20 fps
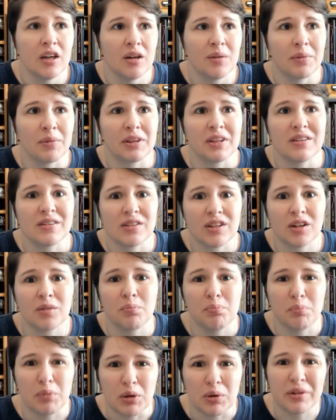But they
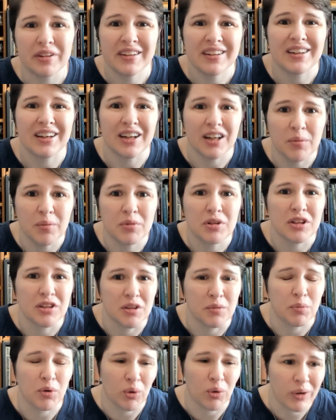start building up to the
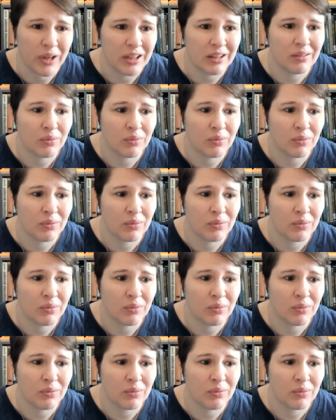point